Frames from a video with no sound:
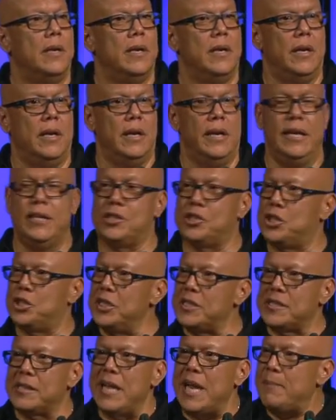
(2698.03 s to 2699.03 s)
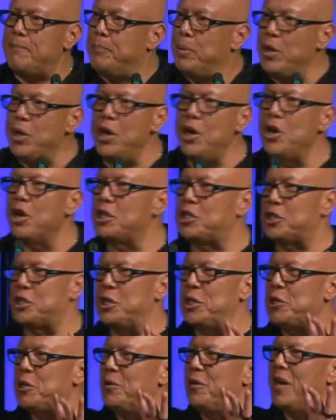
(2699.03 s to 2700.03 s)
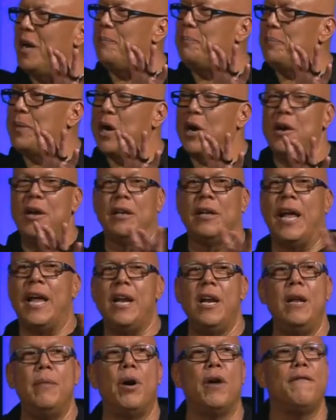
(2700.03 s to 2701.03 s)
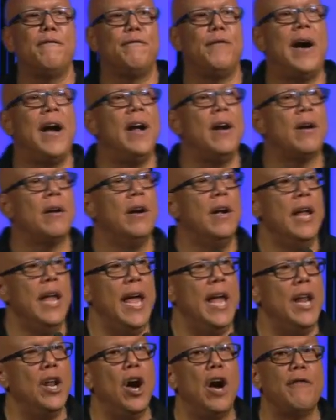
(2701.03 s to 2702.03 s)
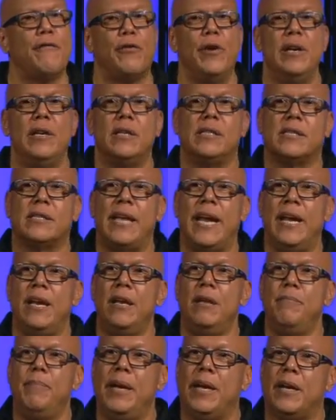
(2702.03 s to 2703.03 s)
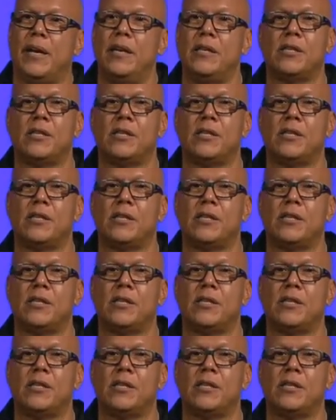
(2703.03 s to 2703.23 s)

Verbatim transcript: It's just like putting our children up there and lighting them on fire and offering to Satan because